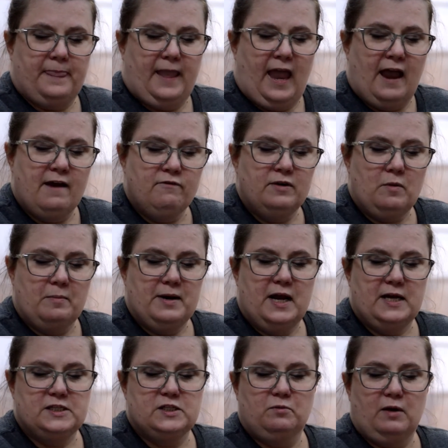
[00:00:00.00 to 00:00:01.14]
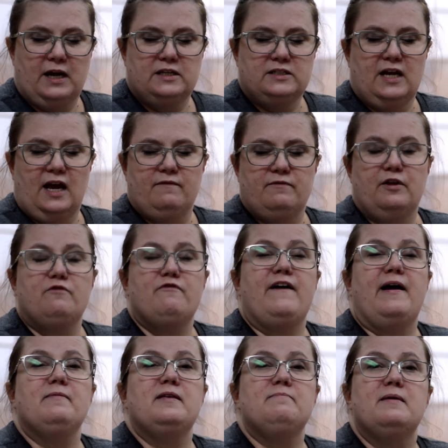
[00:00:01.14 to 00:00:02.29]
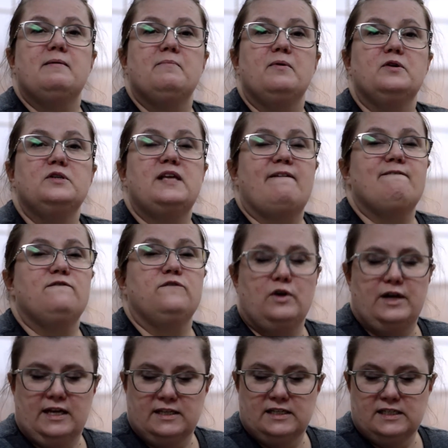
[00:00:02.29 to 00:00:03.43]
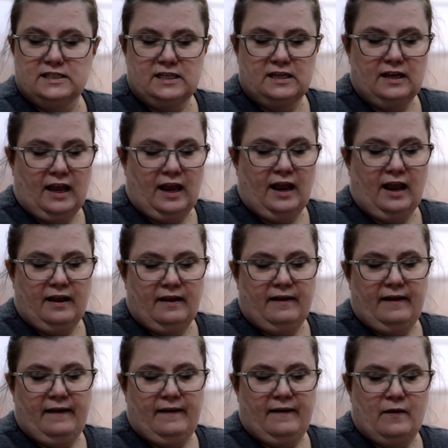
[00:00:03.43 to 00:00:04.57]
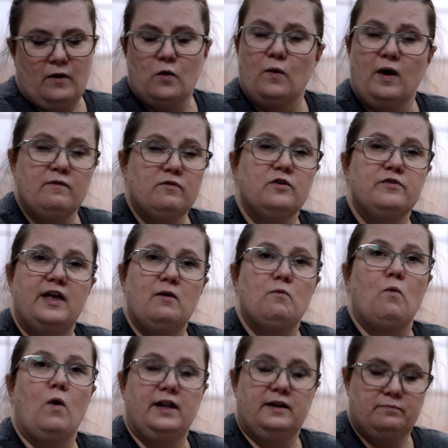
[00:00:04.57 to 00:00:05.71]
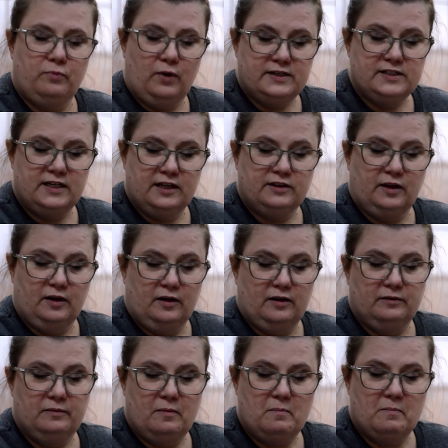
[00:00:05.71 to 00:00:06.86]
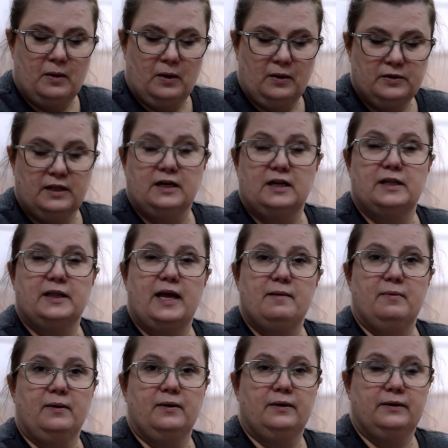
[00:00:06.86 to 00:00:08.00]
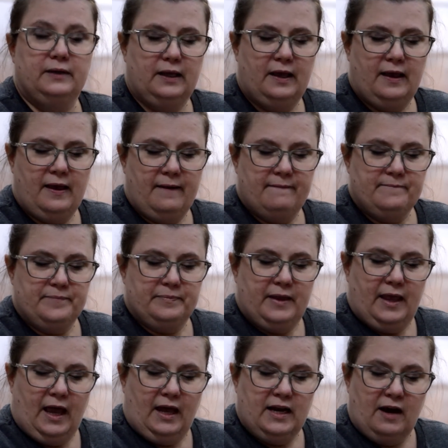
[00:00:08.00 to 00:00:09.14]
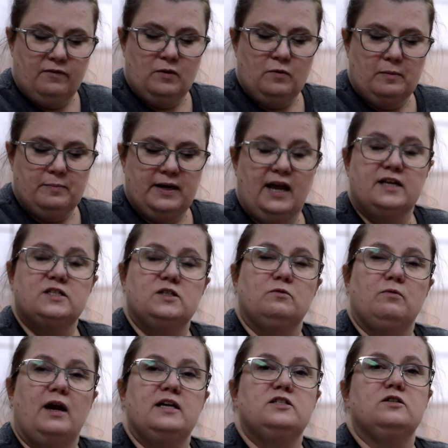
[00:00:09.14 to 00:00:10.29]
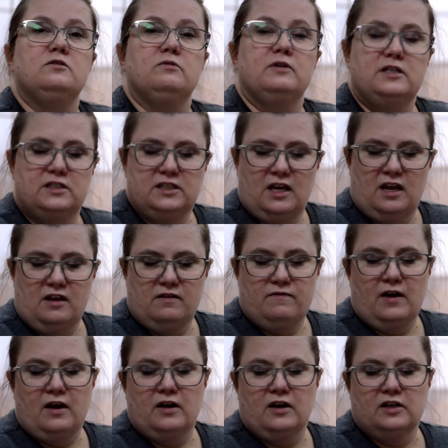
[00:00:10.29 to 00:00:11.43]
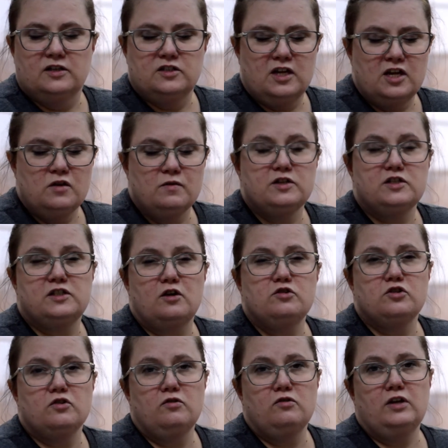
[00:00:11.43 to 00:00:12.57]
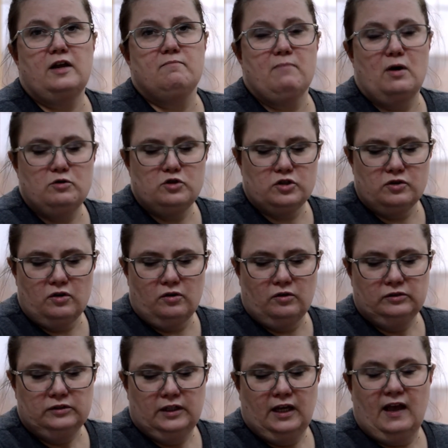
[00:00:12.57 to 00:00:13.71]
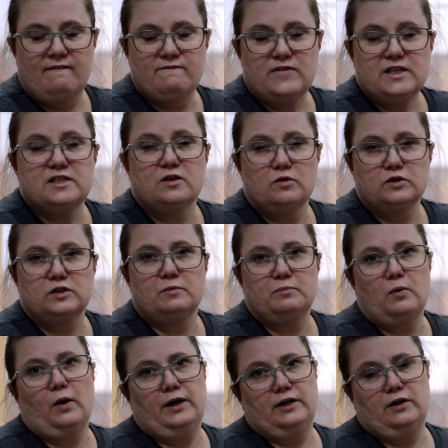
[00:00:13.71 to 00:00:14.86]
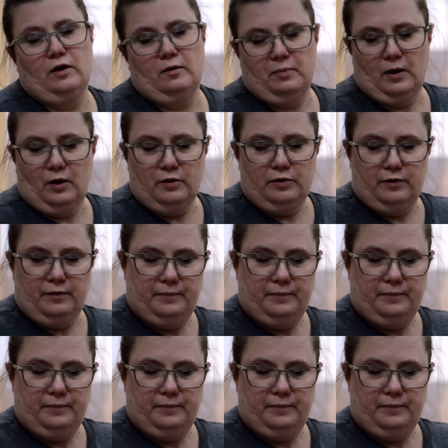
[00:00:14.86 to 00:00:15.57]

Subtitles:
Every woman has the right to have their family members, friends, whoever they want present at their birth and in labor. And every woman has the right to receive continuous social, emotional, and physical support in her birth.